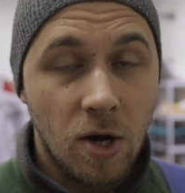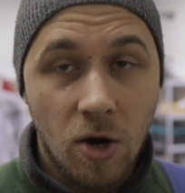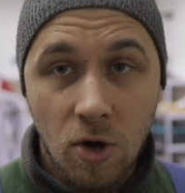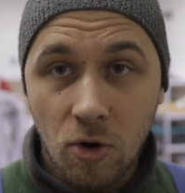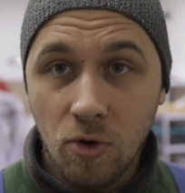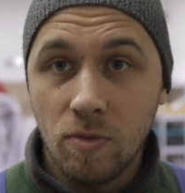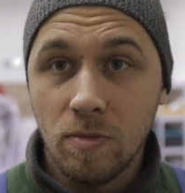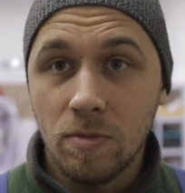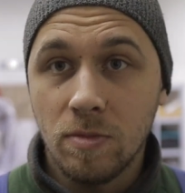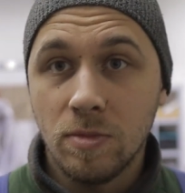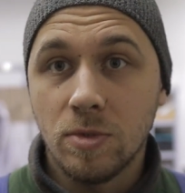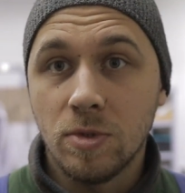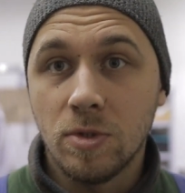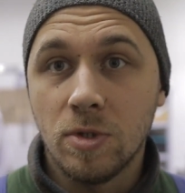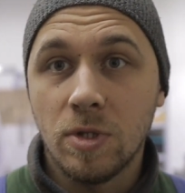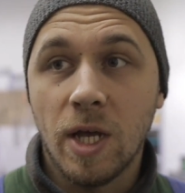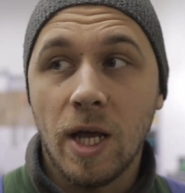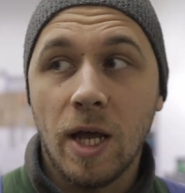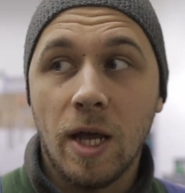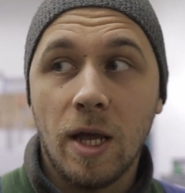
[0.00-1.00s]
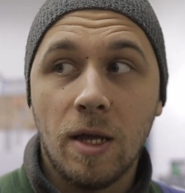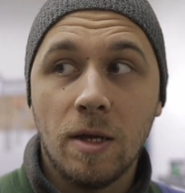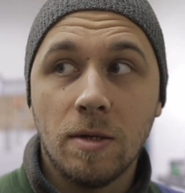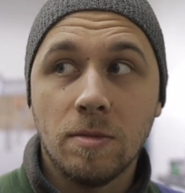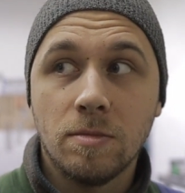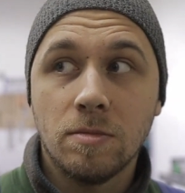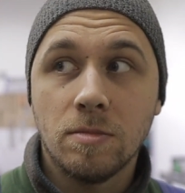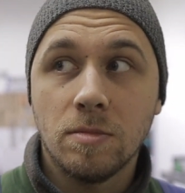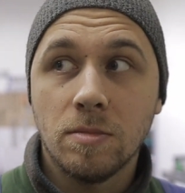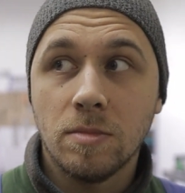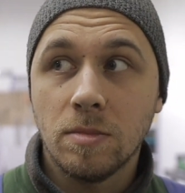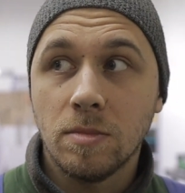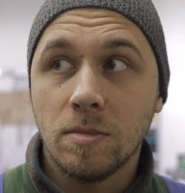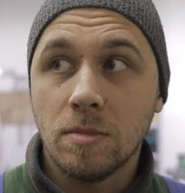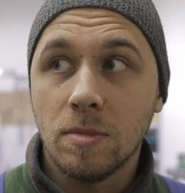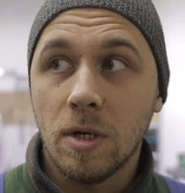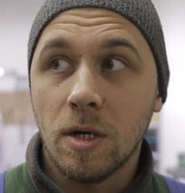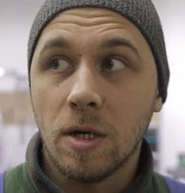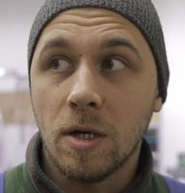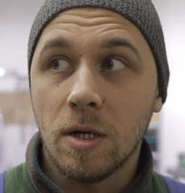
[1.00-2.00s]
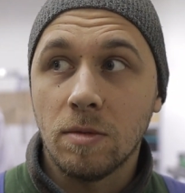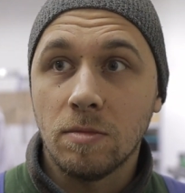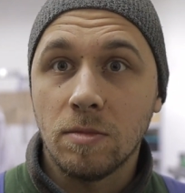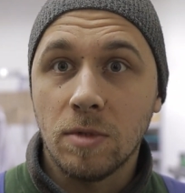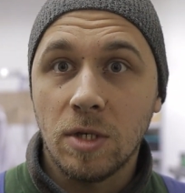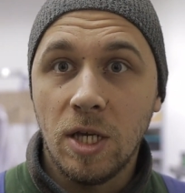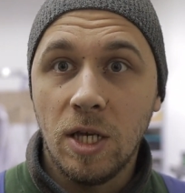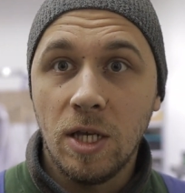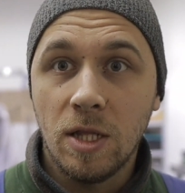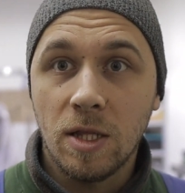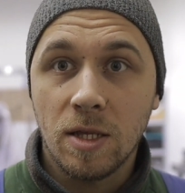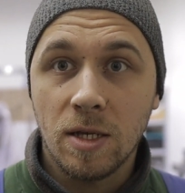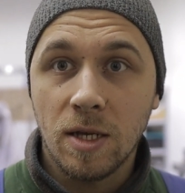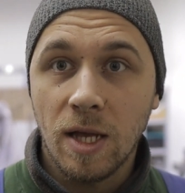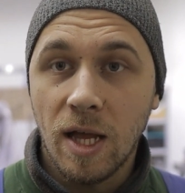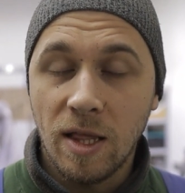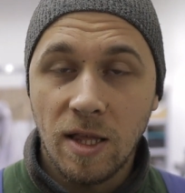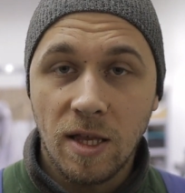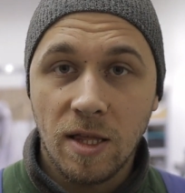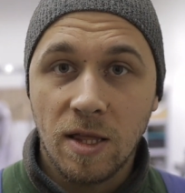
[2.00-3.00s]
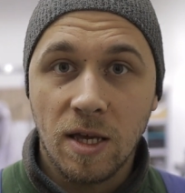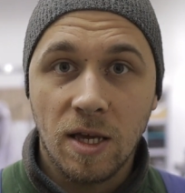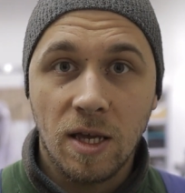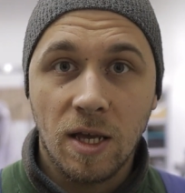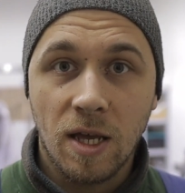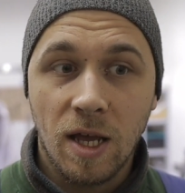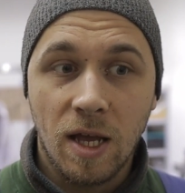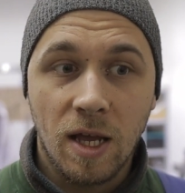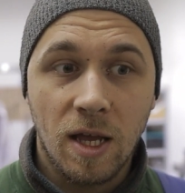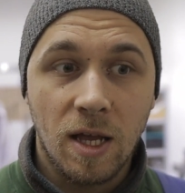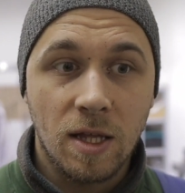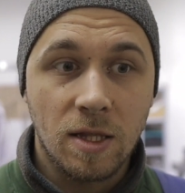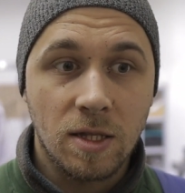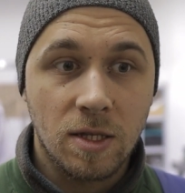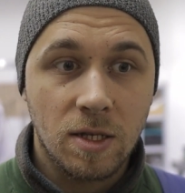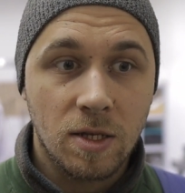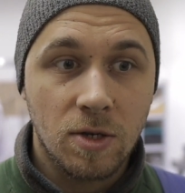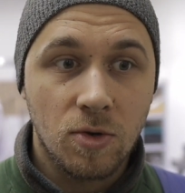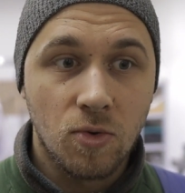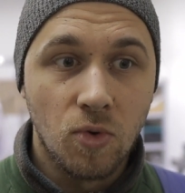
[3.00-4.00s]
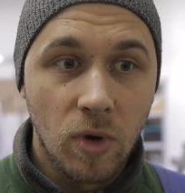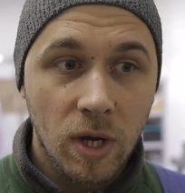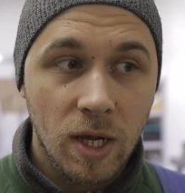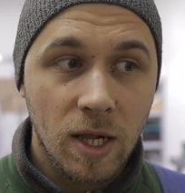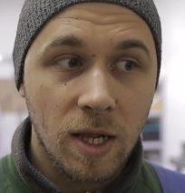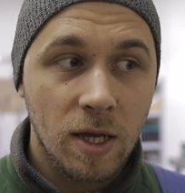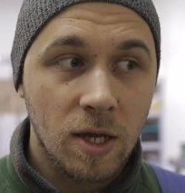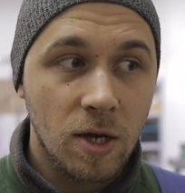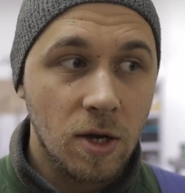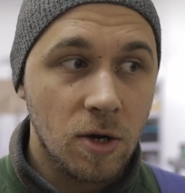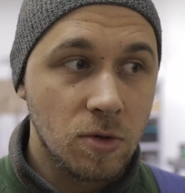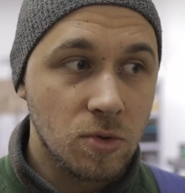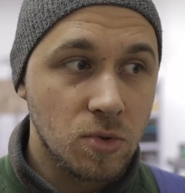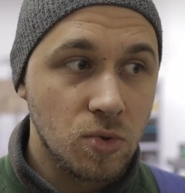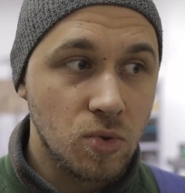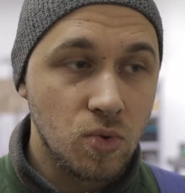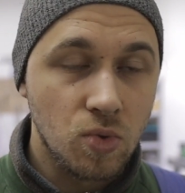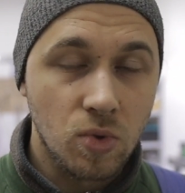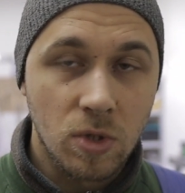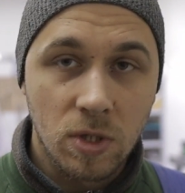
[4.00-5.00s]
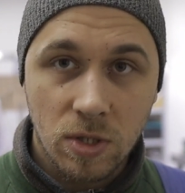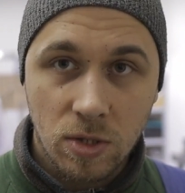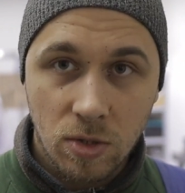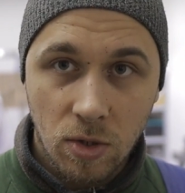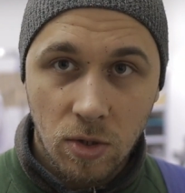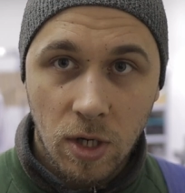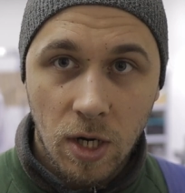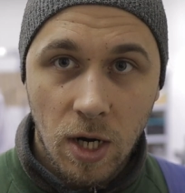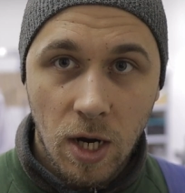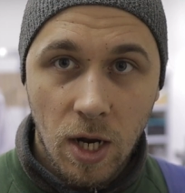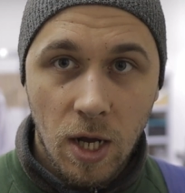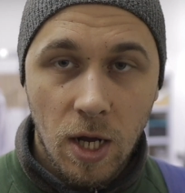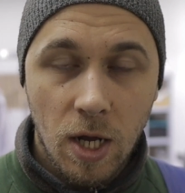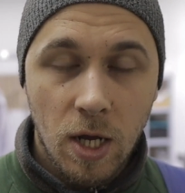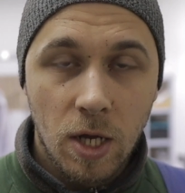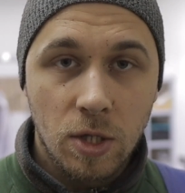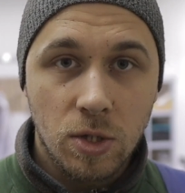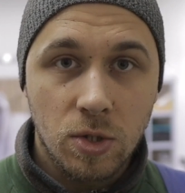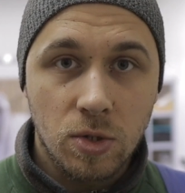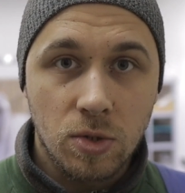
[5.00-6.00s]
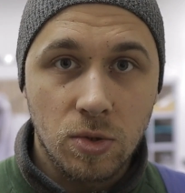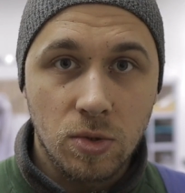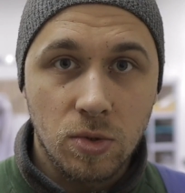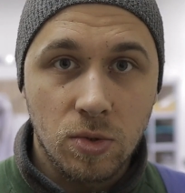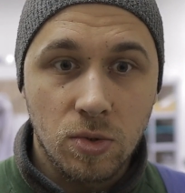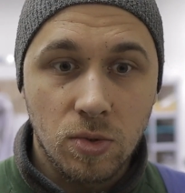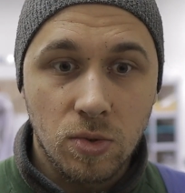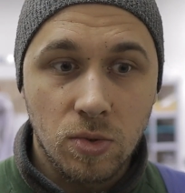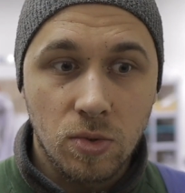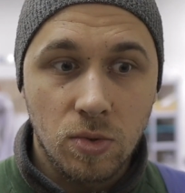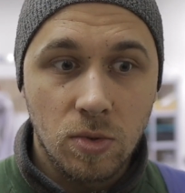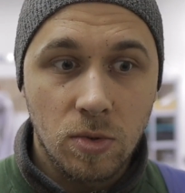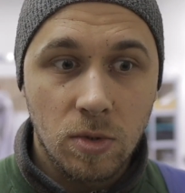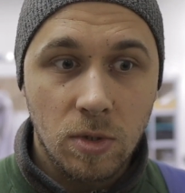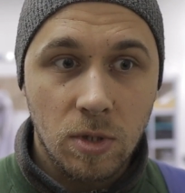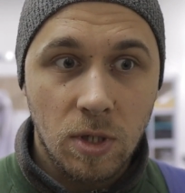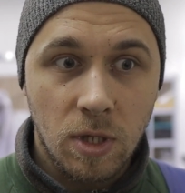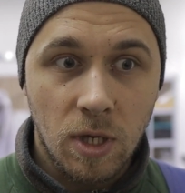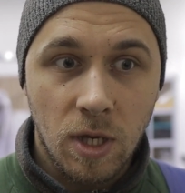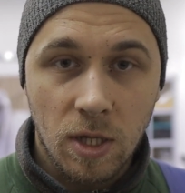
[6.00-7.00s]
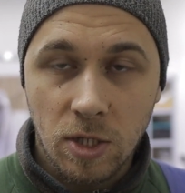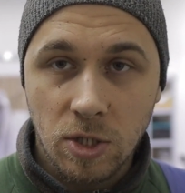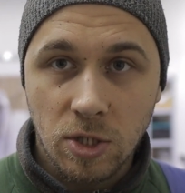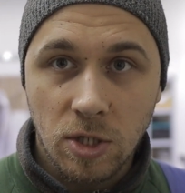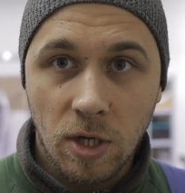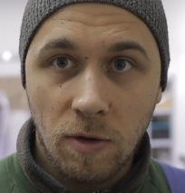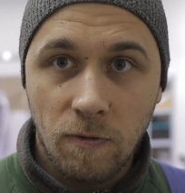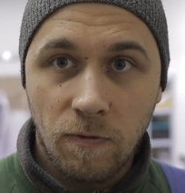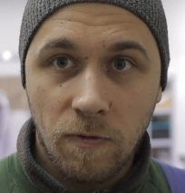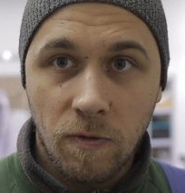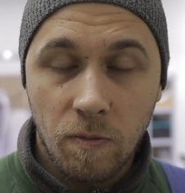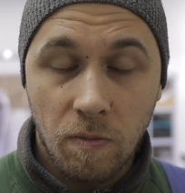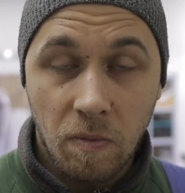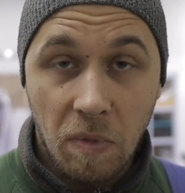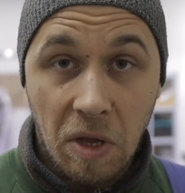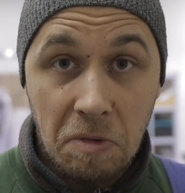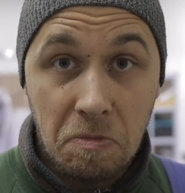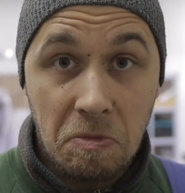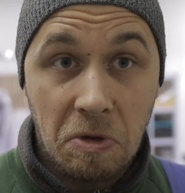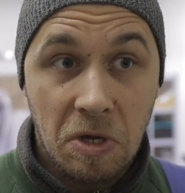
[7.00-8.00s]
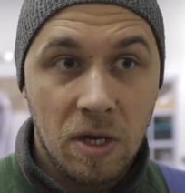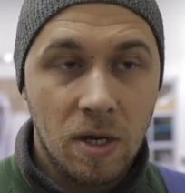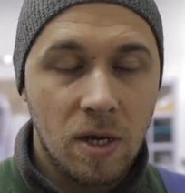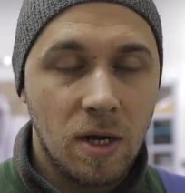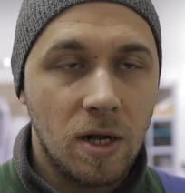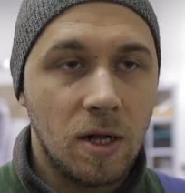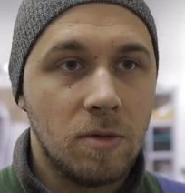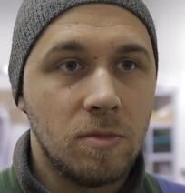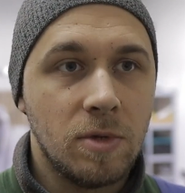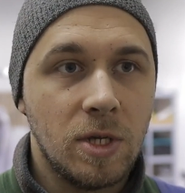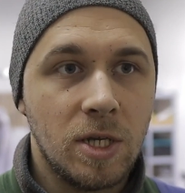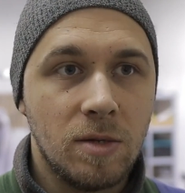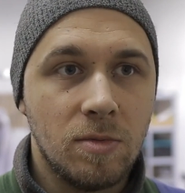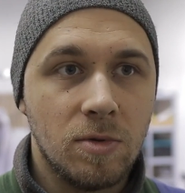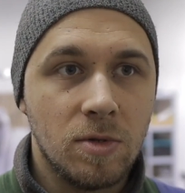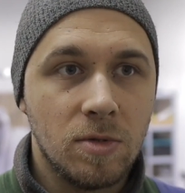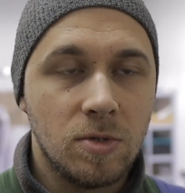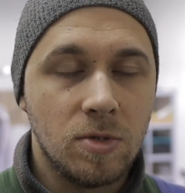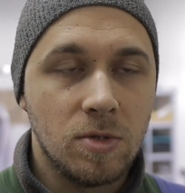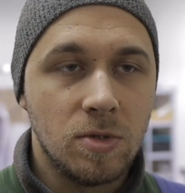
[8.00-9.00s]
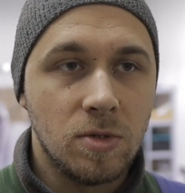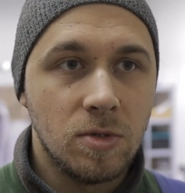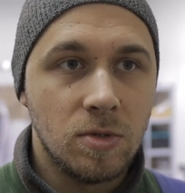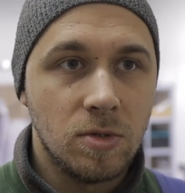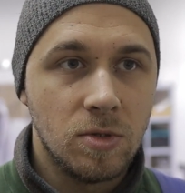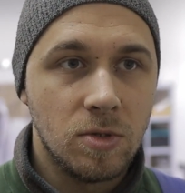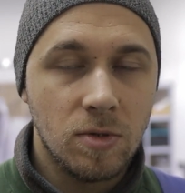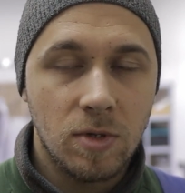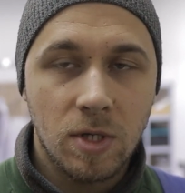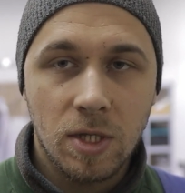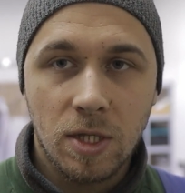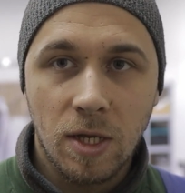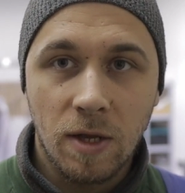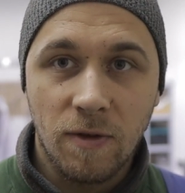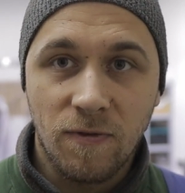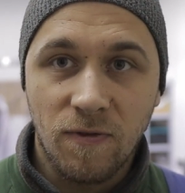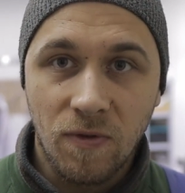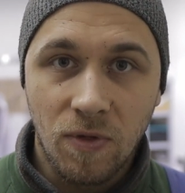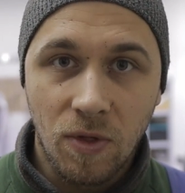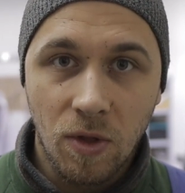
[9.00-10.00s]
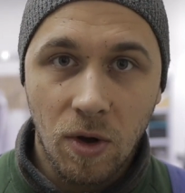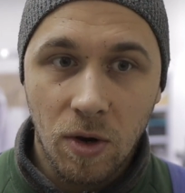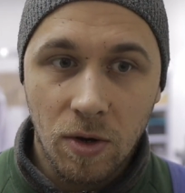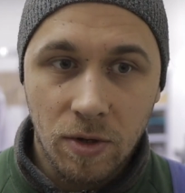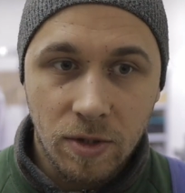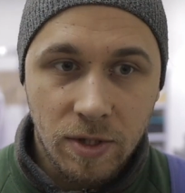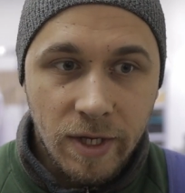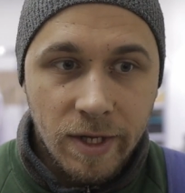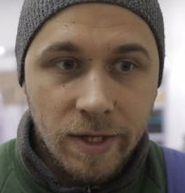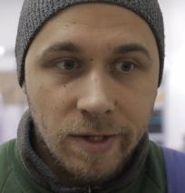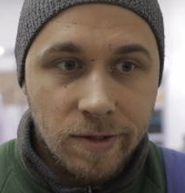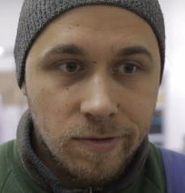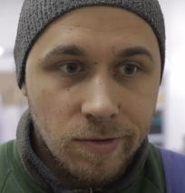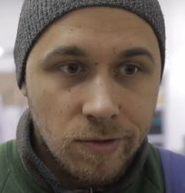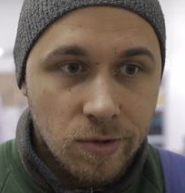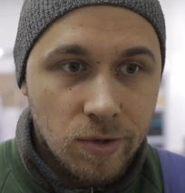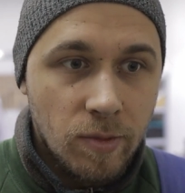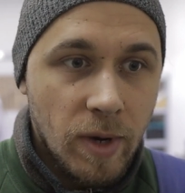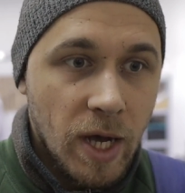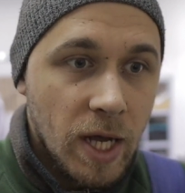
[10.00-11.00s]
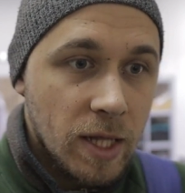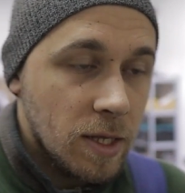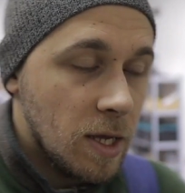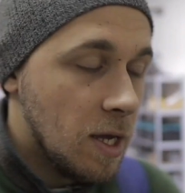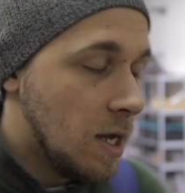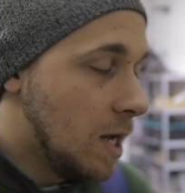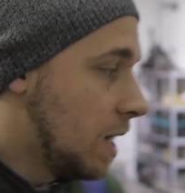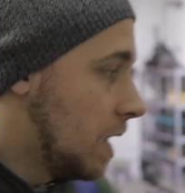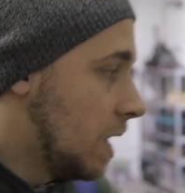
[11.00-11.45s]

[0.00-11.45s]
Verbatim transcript: home today, eat anything, and quickly go to the store to get a shelf. Maybe I'll be able to do it. If not, then too bad.